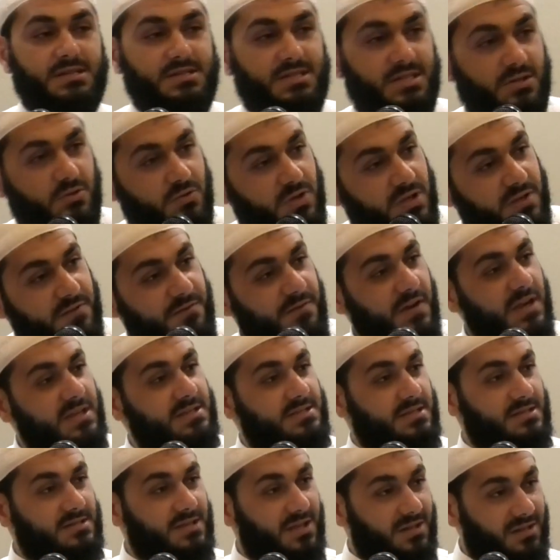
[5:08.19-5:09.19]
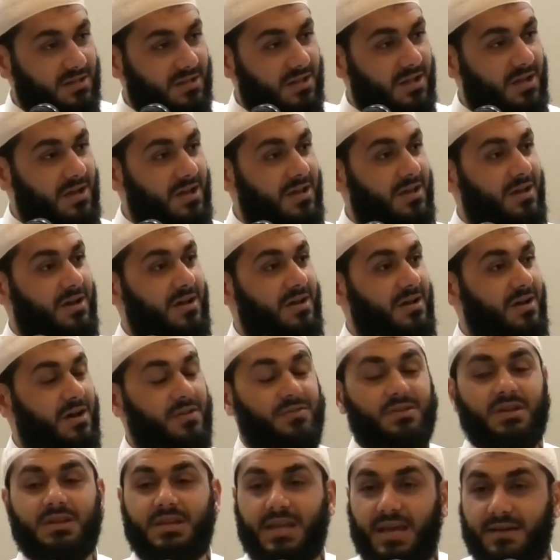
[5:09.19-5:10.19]
Till he faces Allah
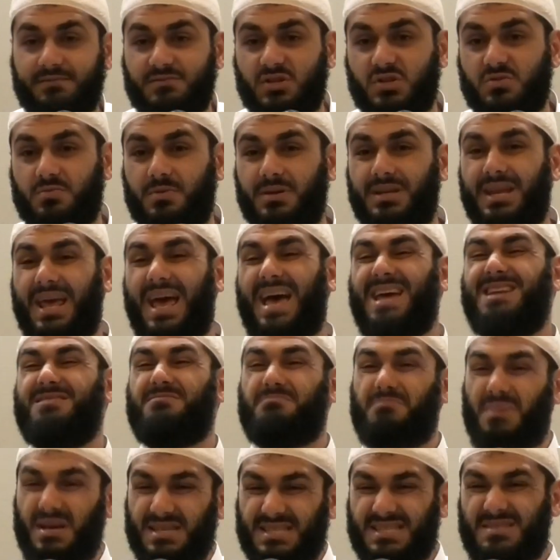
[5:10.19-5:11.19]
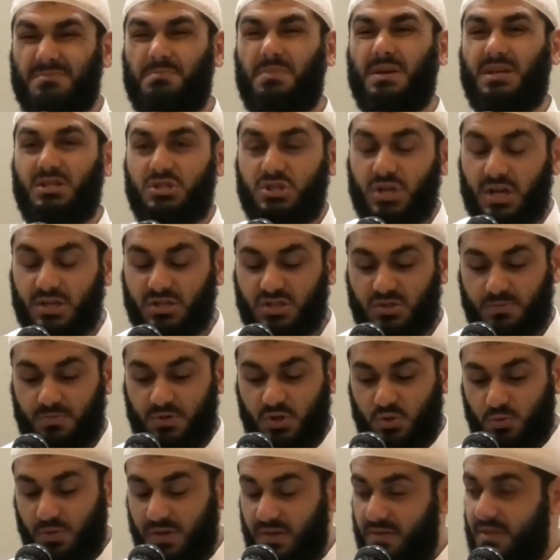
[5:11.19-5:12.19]
on the Day of Judgment and must be judged
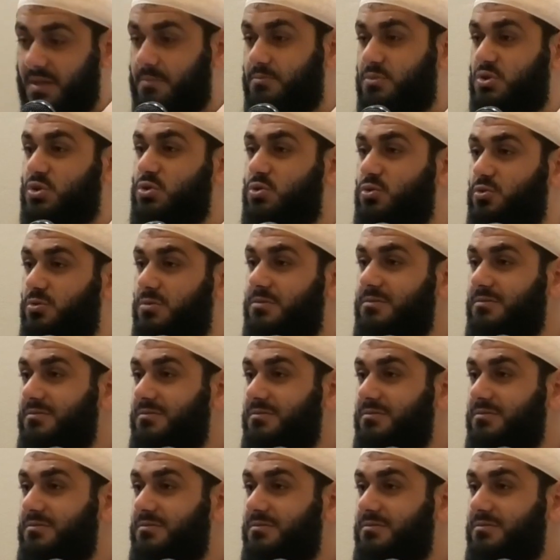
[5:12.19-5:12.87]
between them two.